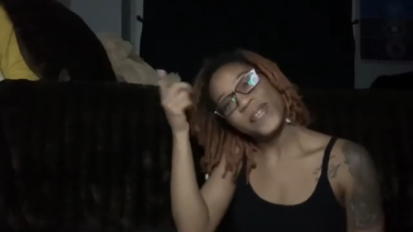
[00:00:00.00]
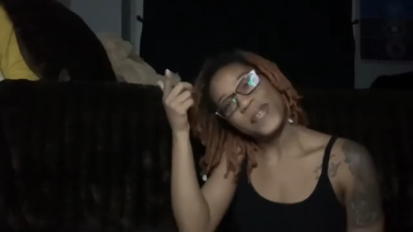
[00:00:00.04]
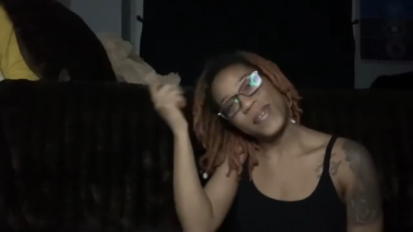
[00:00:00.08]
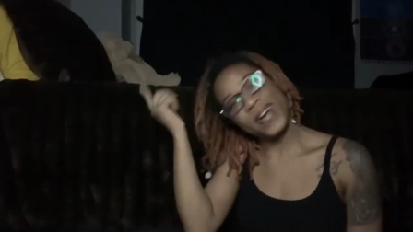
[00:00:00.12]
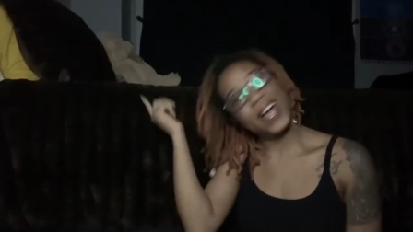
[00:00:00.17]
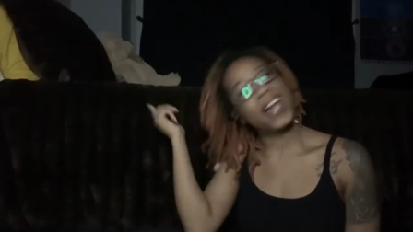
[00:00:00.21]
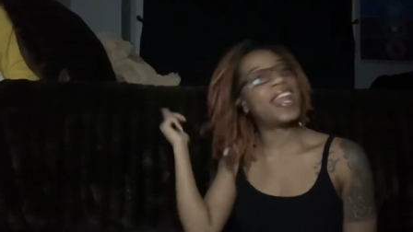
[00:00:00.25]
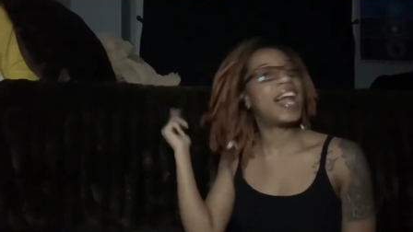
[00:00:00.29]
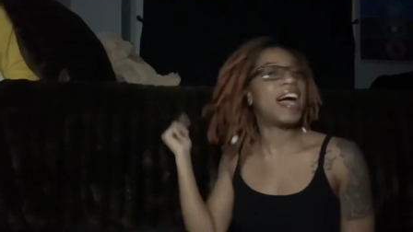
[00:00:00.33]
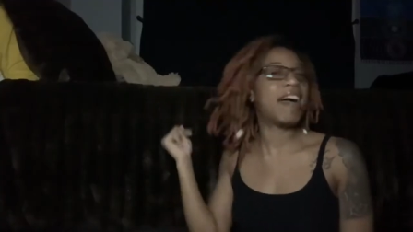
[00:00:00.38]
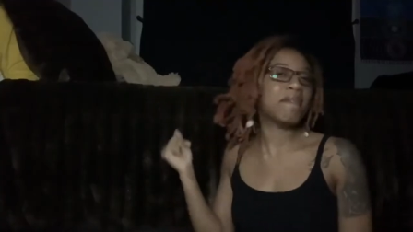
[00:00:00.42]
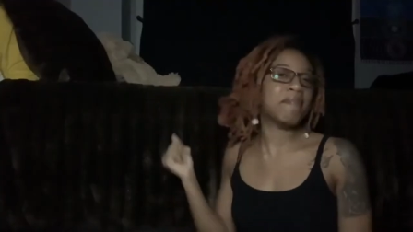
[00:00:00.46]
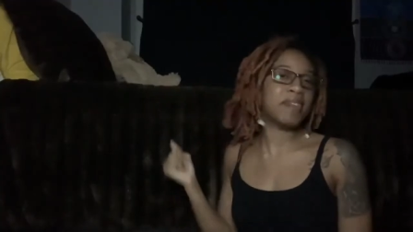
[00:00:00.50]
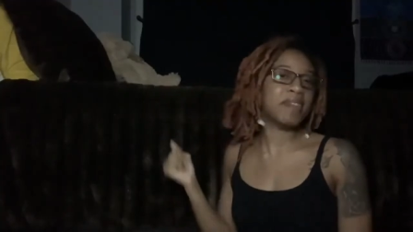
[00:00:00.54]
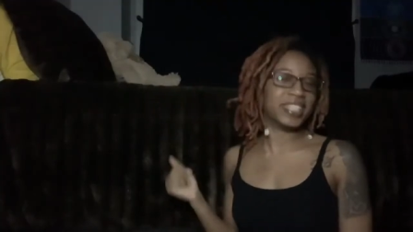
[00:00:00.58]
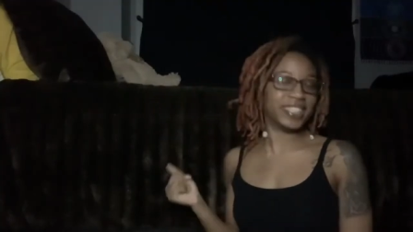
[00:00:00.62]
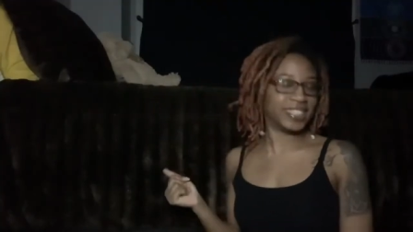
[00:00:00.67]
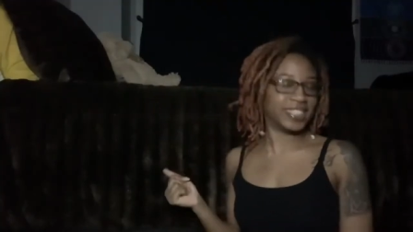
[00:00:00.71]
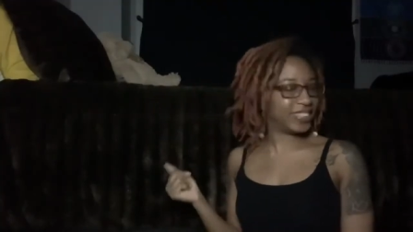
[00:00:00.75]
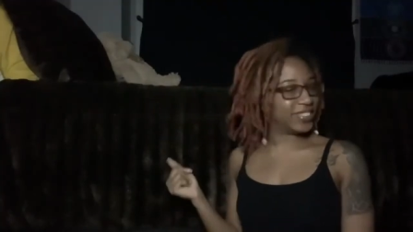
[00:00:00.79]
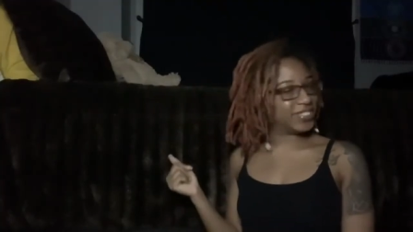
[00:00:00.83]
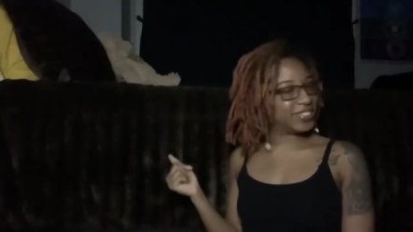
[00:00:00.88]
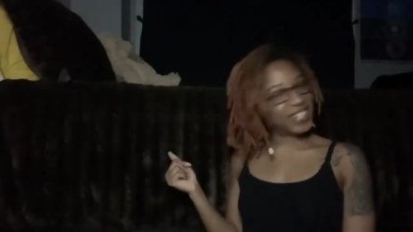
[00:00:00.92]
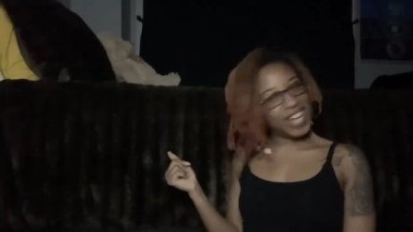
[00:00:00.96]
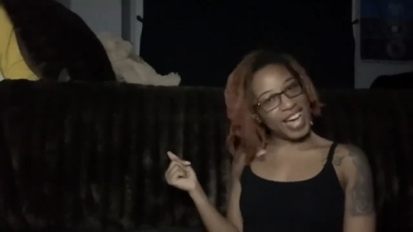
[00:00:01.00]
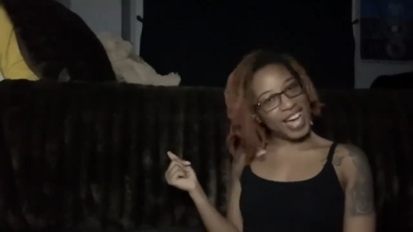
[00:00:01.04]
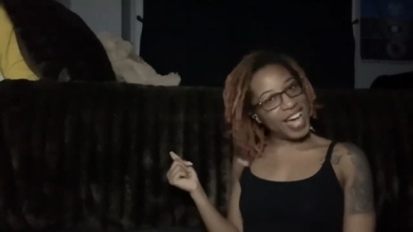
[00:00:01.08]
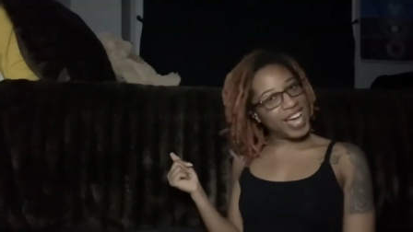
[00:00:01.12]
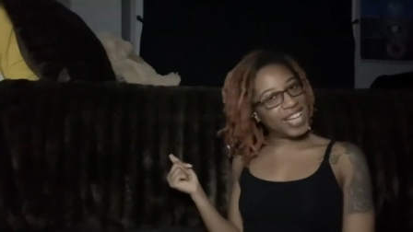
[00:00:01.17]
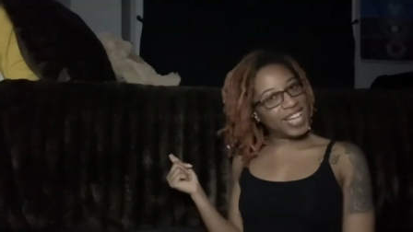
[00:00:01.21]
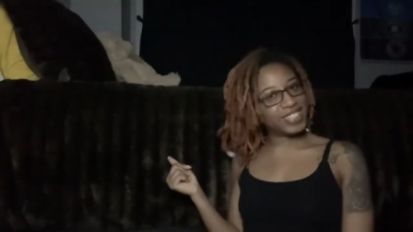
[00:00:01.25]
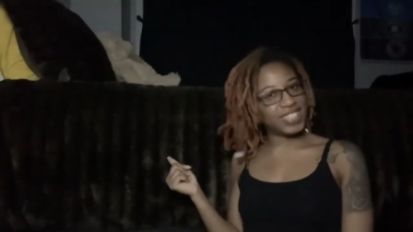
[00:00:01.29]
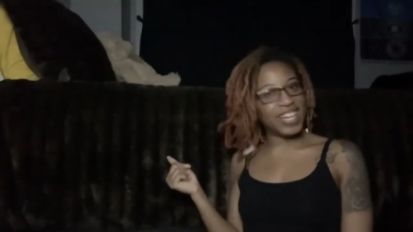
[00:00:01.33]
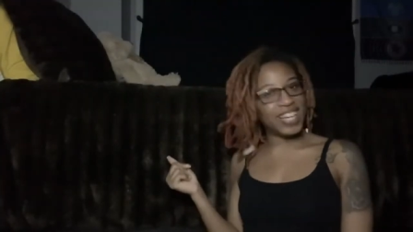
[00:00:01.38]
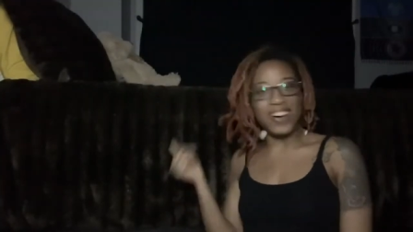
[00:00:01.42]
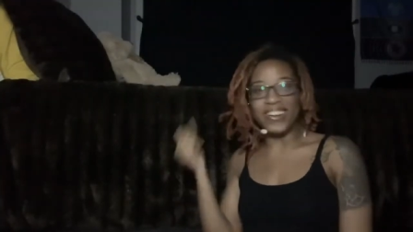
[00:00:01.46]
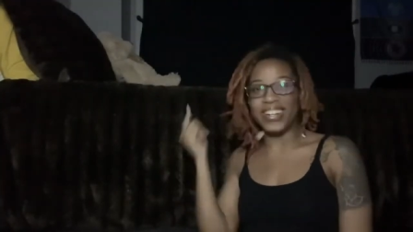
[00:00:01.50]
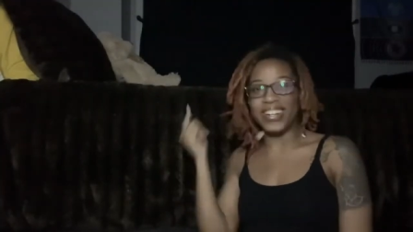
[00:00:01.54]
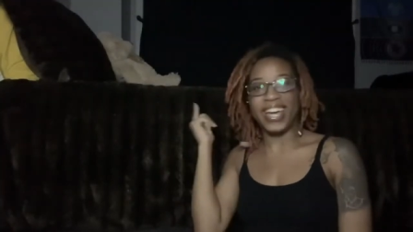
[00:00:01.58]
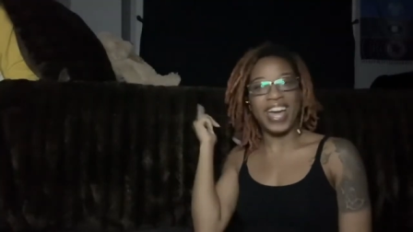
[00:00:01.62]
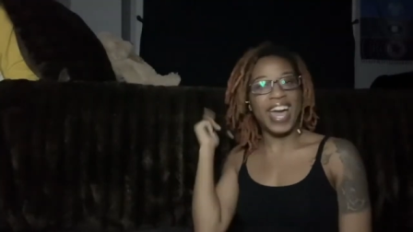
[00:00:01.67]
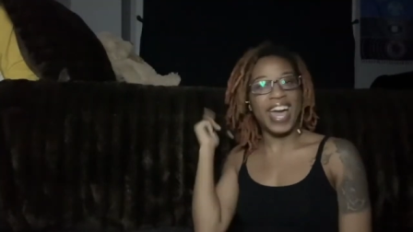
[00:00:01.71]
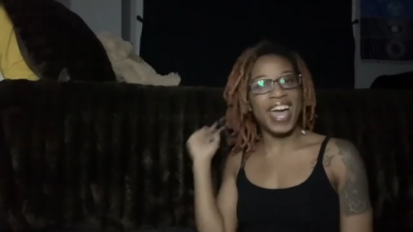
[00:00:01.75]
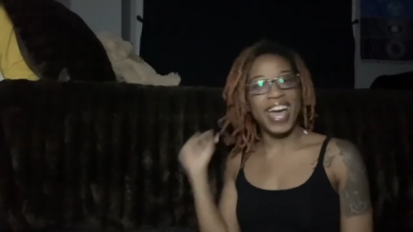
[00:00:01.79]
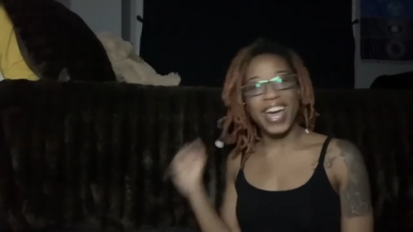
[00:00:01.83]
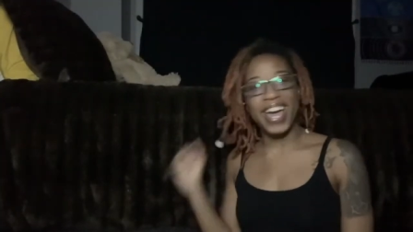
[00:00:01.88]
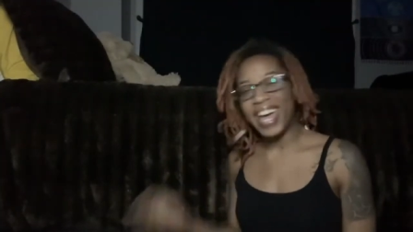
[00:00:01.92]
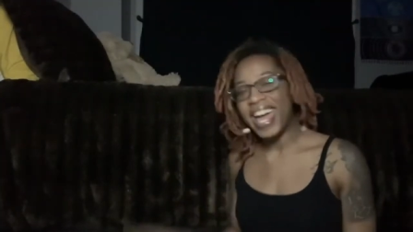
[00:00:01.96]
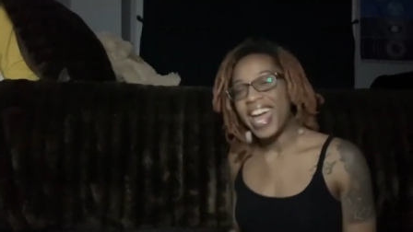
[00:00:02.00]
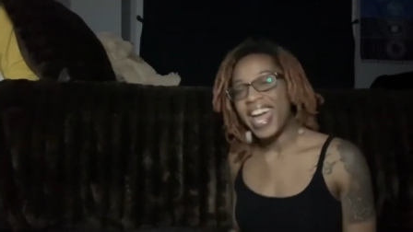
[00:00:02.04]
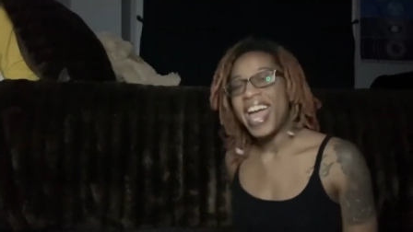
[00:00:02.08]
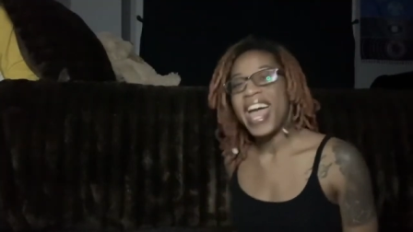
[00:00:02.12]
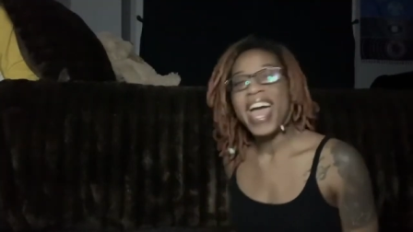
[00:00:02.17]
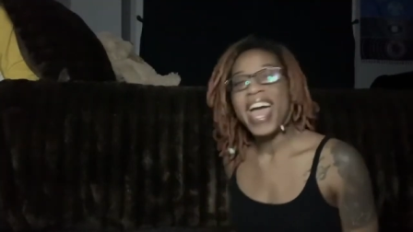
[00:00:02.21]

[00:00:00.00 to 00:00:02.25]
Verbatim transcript: Well, I missed you guys, okay?